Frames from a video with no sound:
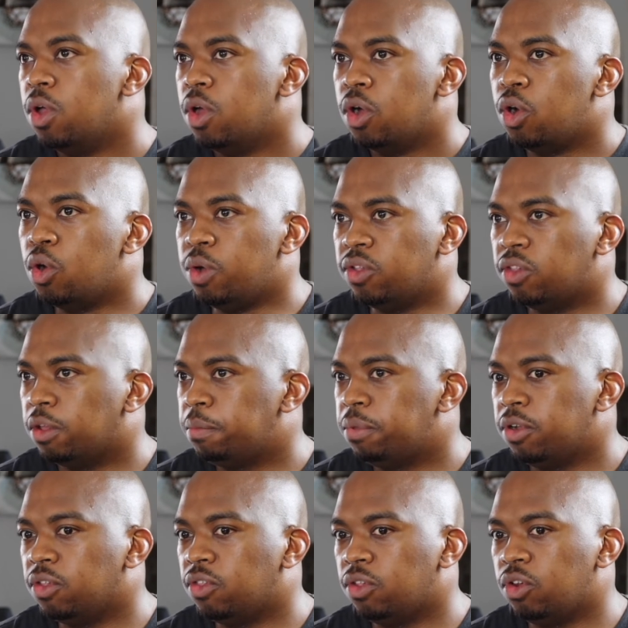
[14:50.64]
who is a
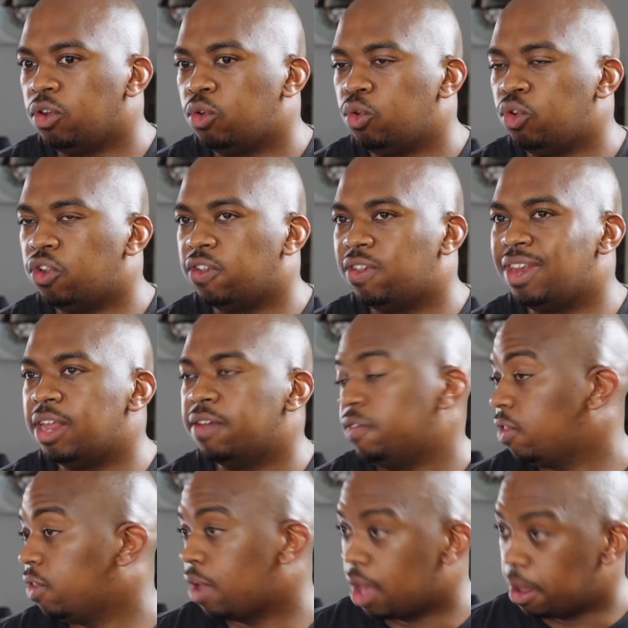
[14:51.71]
person who just never
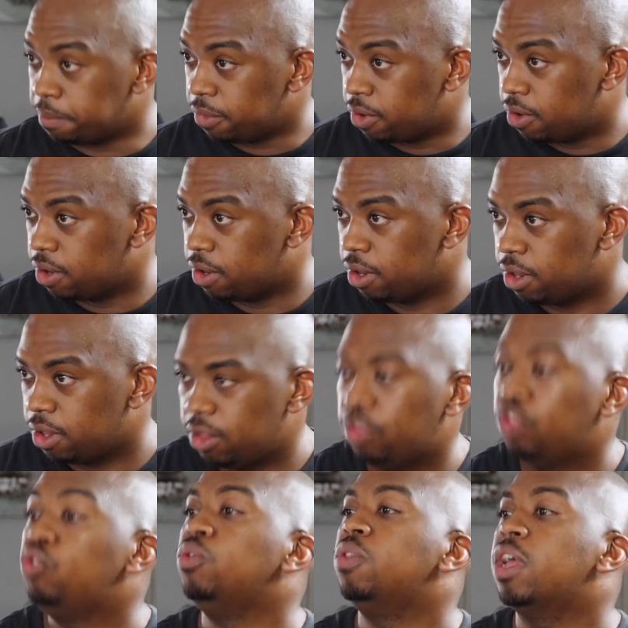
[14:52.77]
succumbed
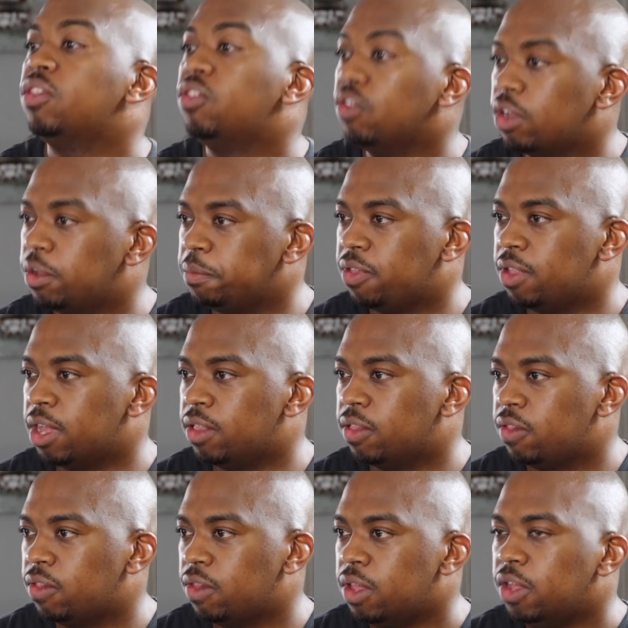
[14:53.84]
to that
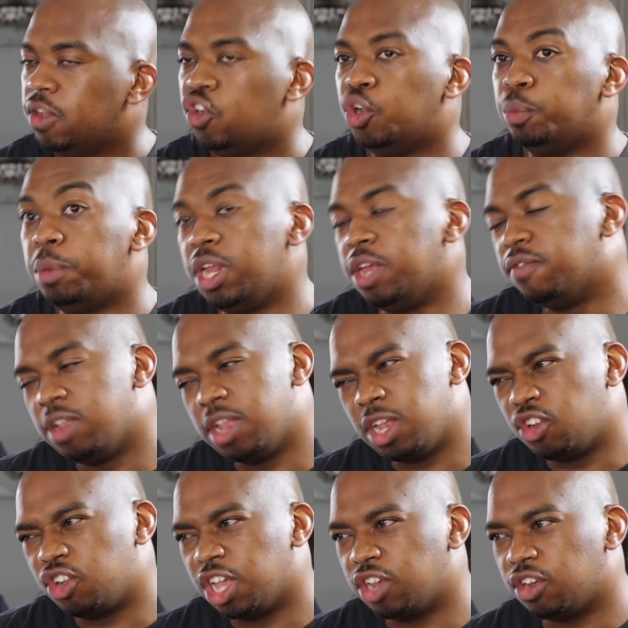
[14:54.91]
circumstance. She believed in
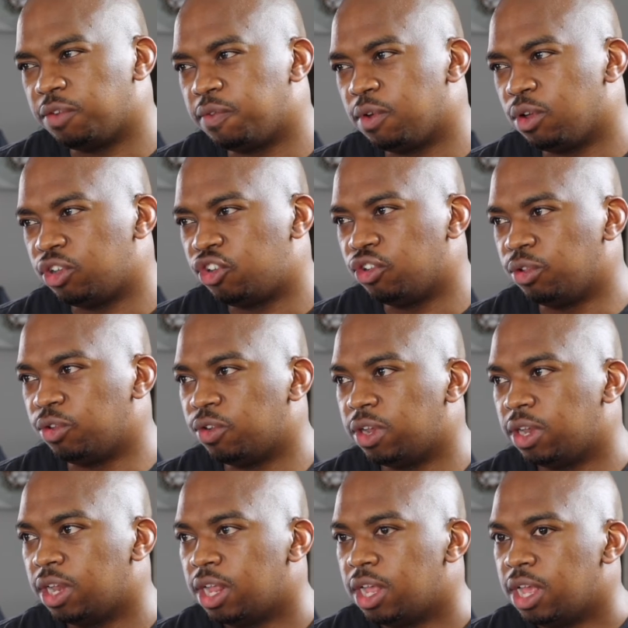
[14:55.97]
education for her children.
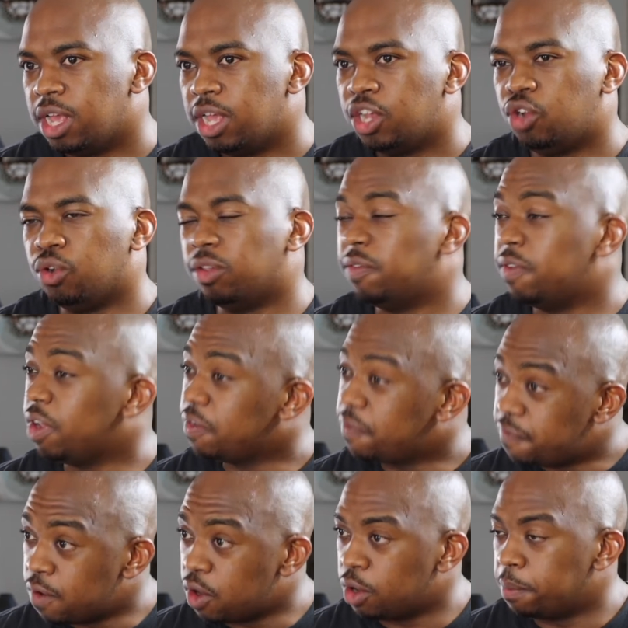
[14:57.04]
She was very
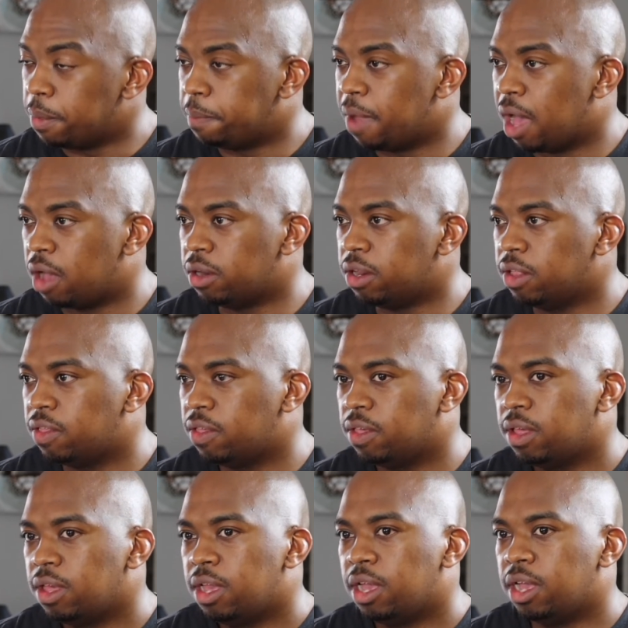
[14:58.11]
firm about it,
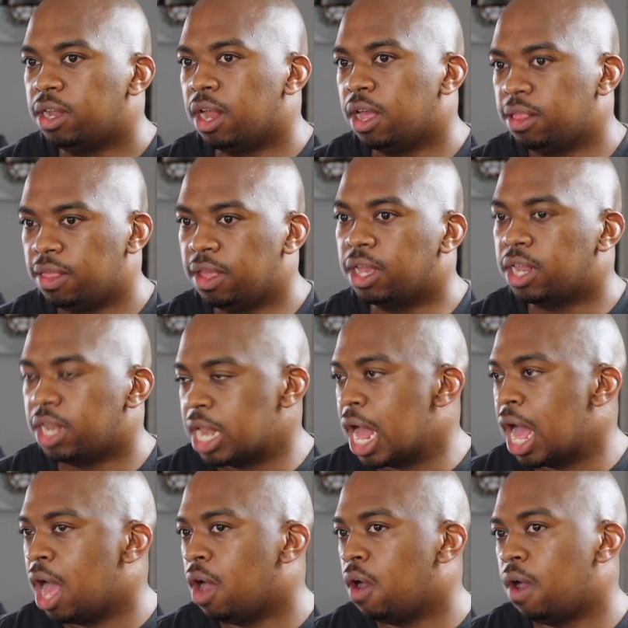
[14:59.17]
and I think
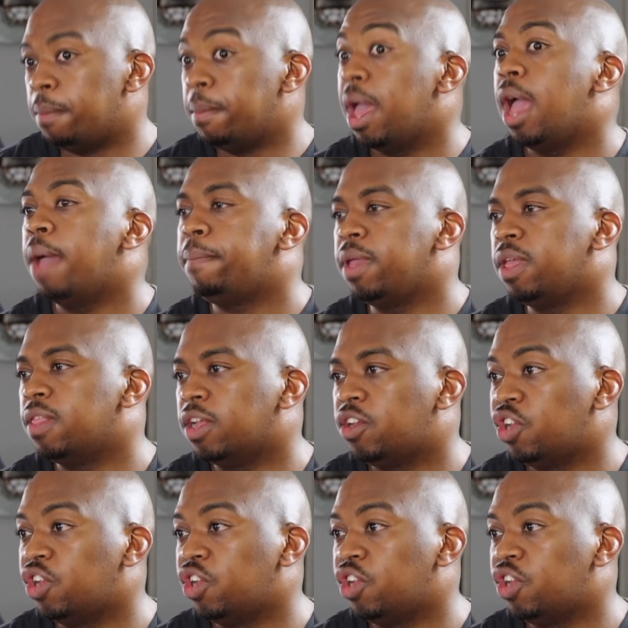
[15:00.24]
now I'm happy that she